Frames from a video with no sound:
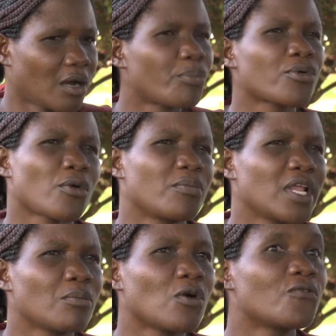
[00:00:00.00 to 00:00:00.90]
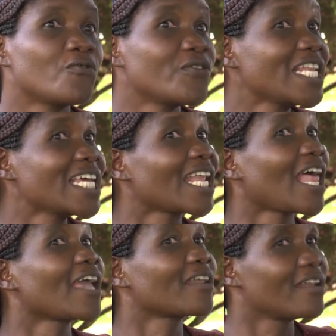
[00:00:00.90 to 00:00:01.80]
problem of feeling
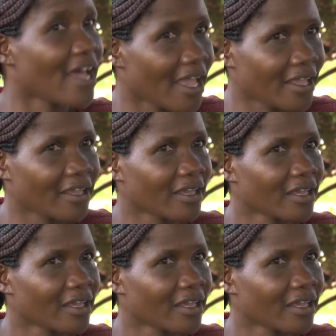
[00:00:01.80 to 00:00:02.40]
like dying.